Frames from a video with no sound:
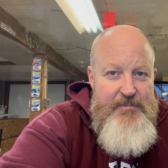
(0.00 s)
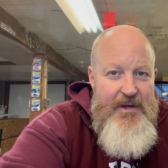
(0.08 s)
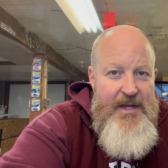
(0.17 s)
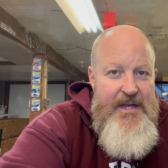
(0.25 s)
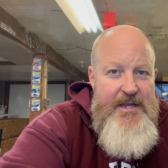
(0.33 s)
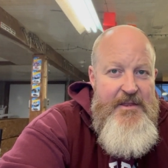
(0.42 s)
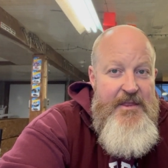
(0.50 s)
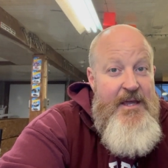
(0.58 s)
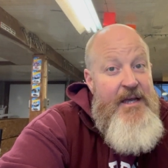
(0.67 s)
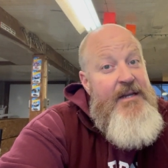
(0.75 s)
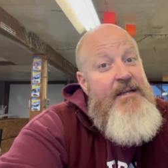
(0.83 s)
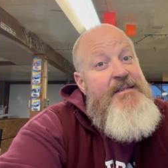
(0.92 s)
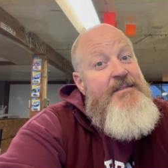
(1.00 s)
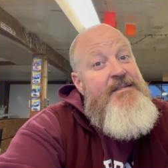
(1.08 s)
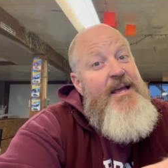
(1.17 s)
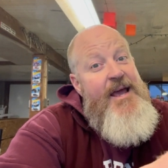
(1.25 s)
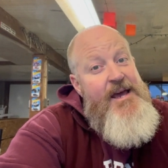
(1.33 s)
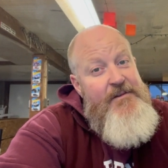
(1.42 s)
bike that is
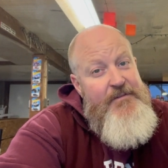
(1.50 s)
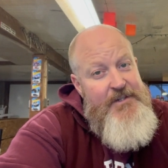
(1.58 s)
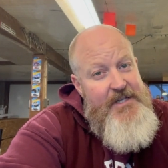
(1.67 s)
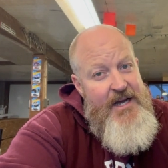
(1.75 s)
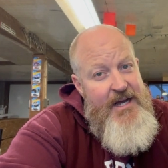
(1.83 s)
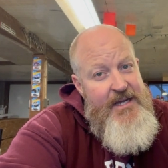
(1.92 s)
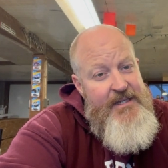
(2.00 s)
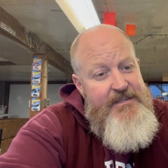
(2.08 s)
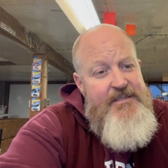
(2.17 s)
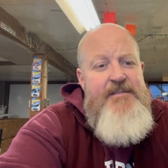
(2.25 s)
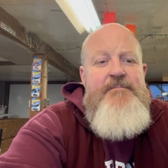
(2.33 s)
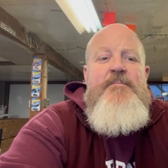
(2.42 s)
advertised